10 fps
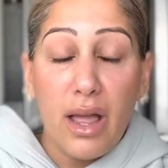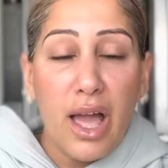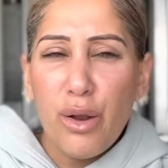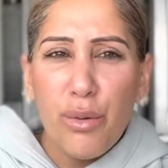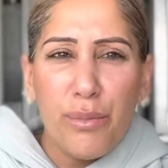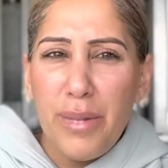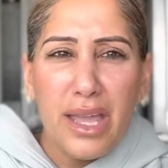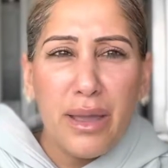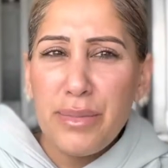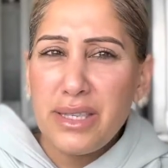I don't
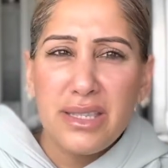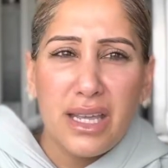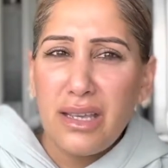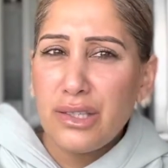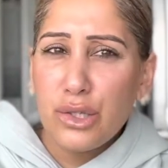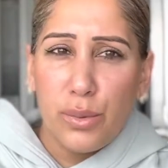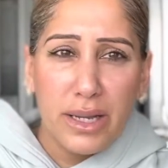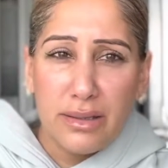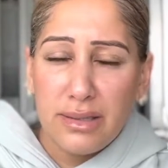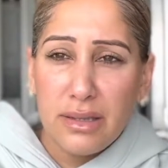make mistakes
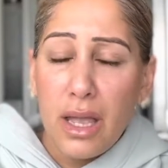twice.